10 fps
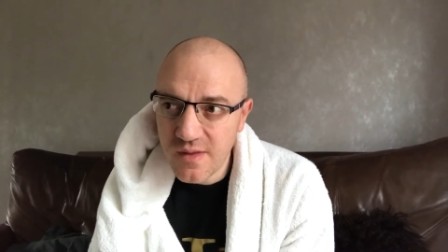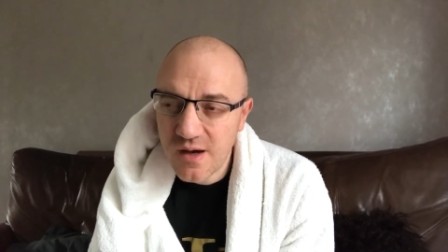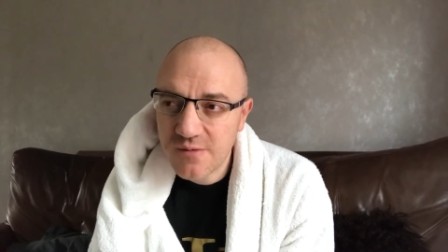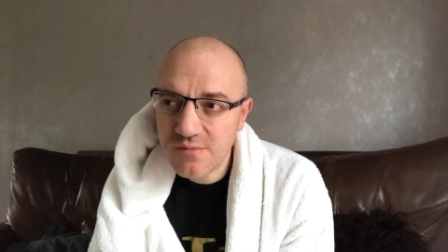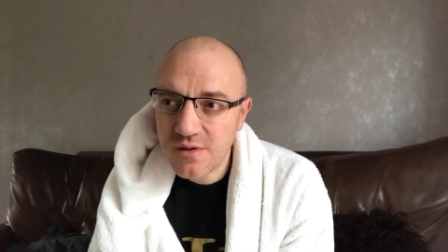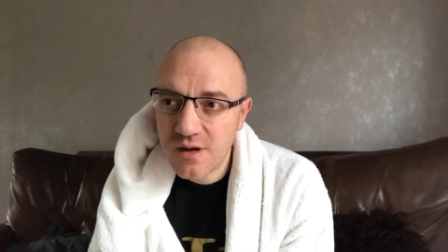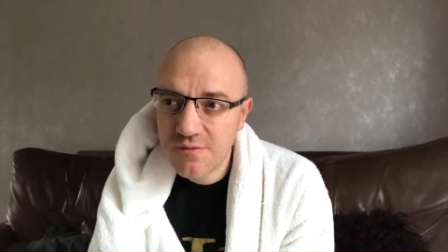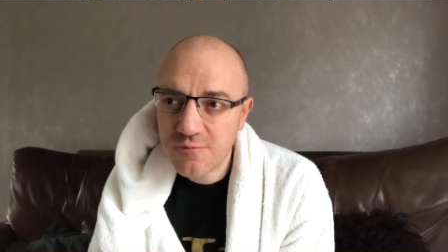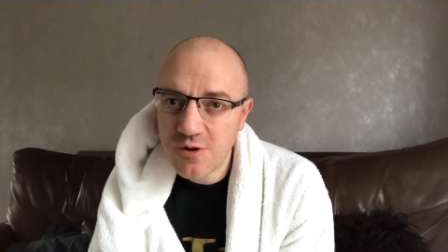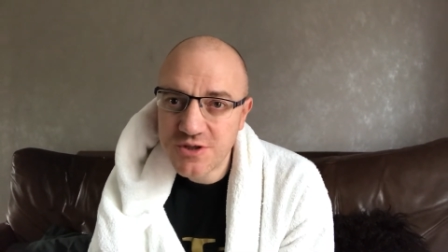Um,
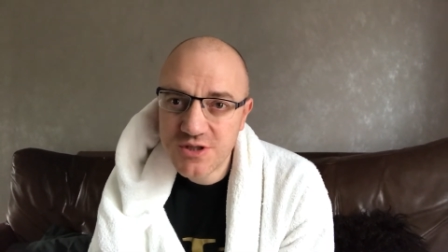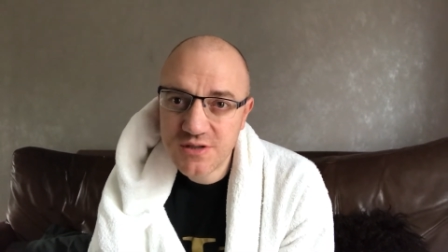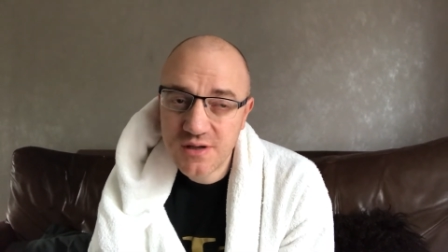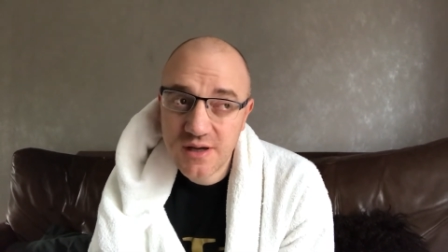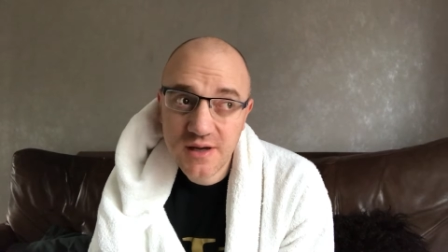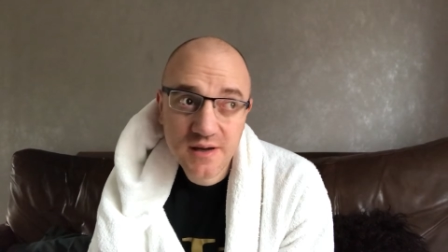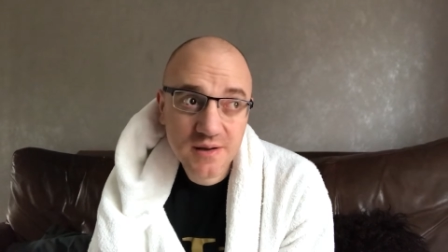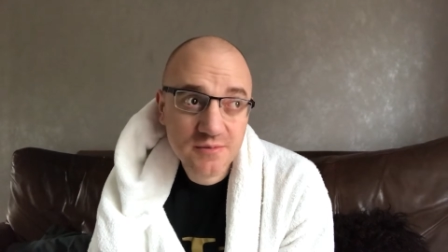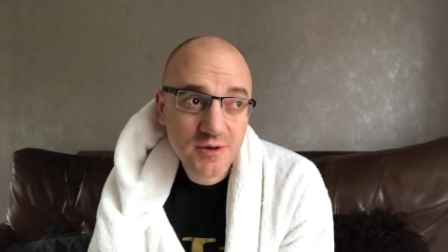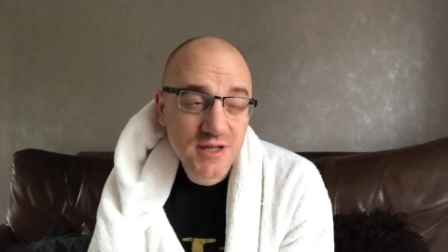I've watched uh,
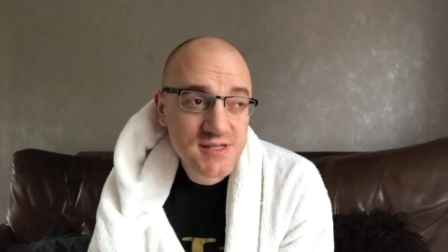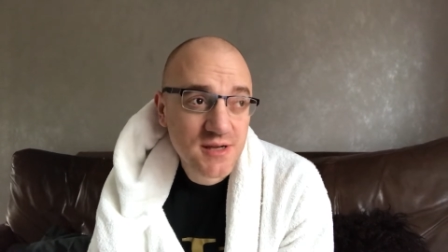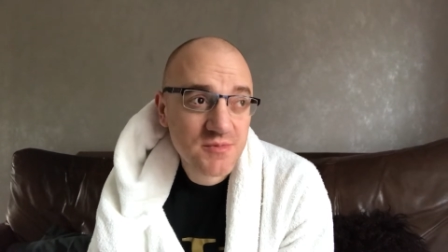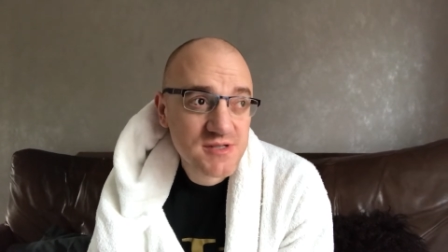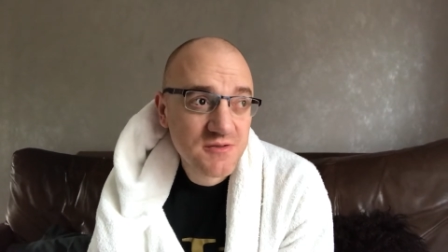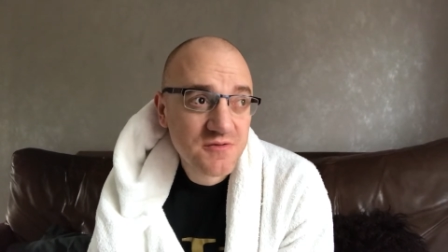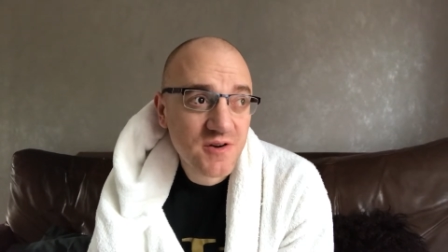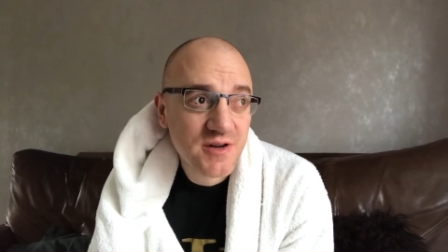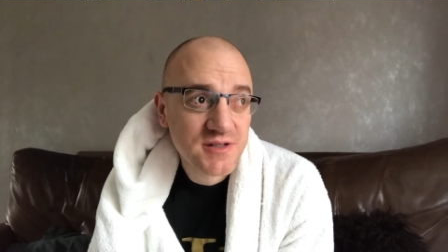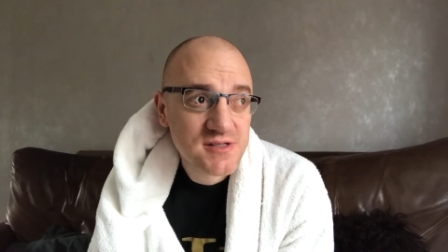Ricky Summers in
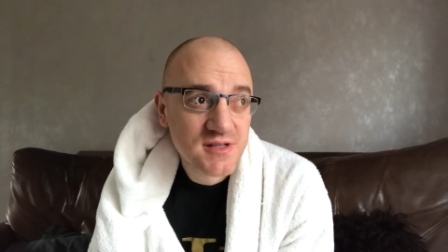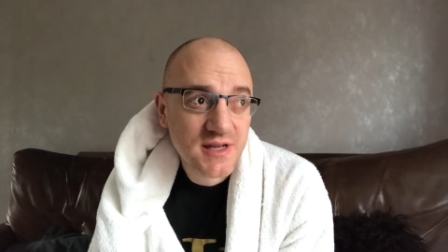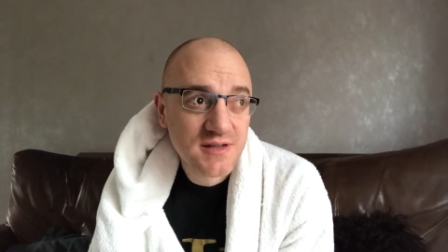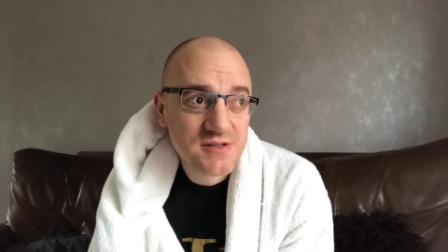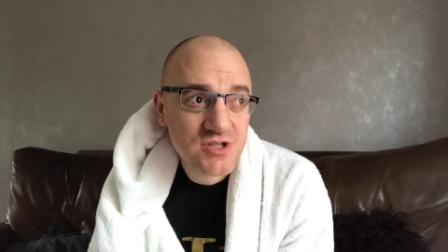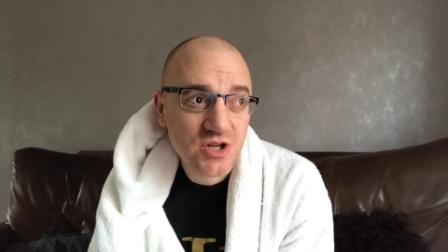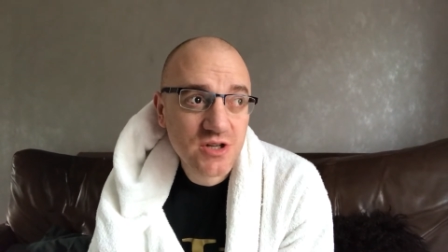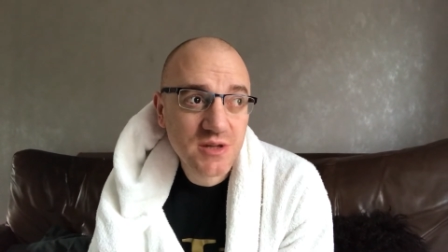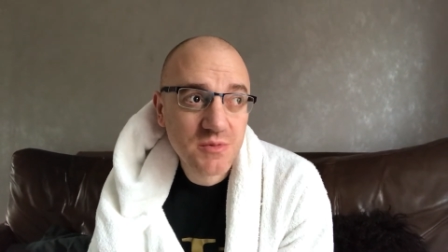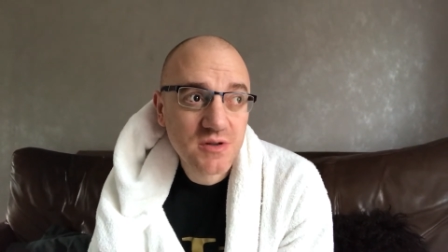fights against
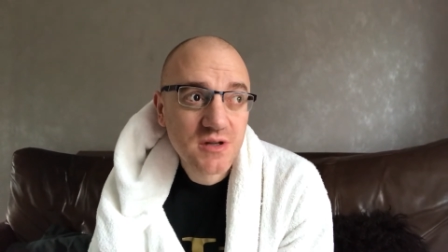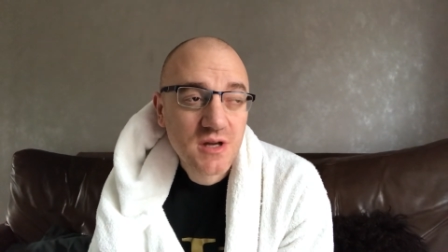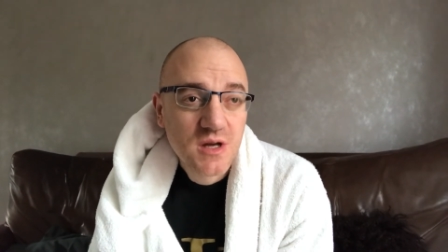journeymen,